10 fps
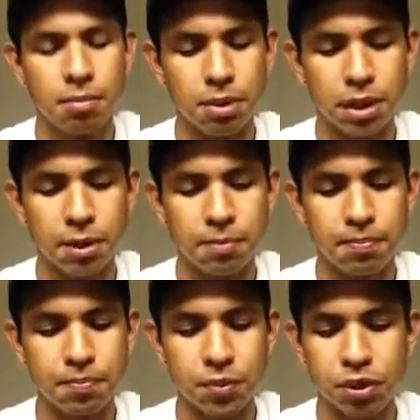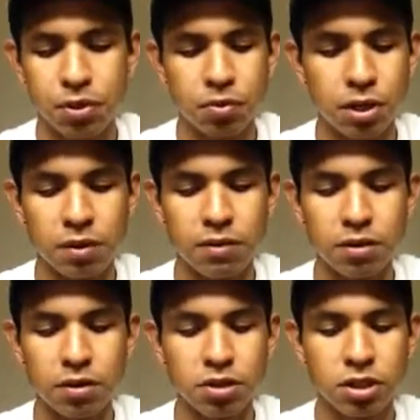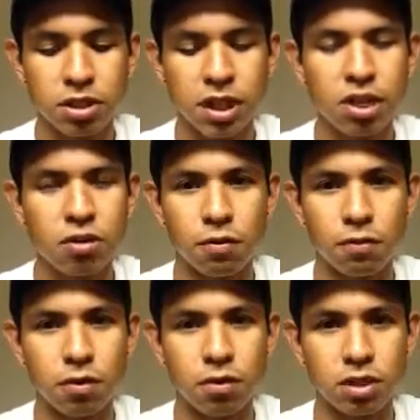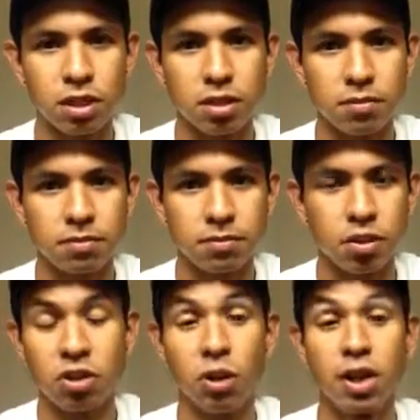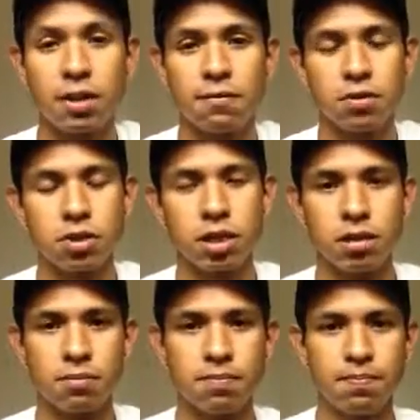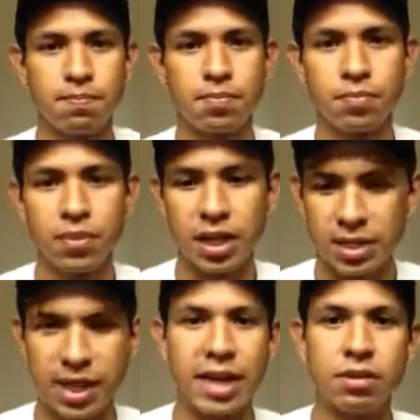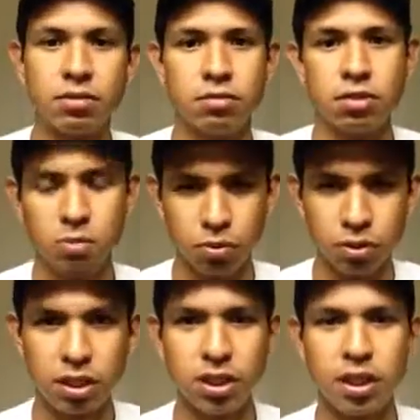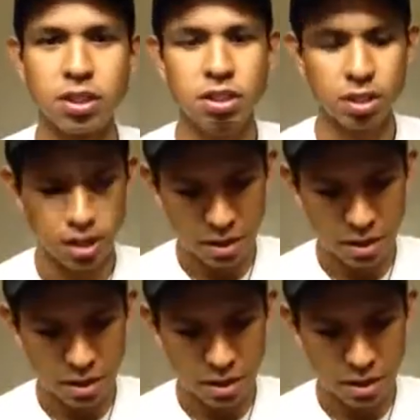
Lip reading: But, whenever, just say you're in first gear, or you want to get in first gear, and it's idle. You're pulling the clutch,